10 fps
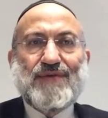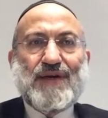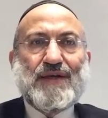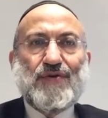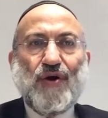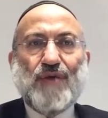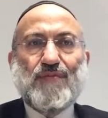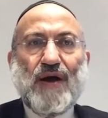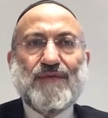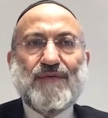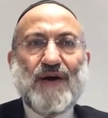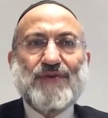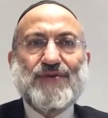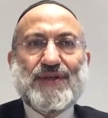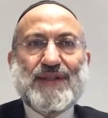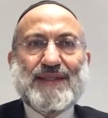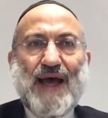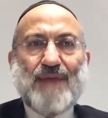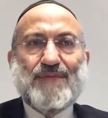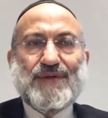Very normal function that's
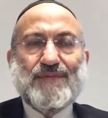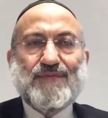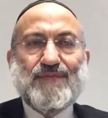happened.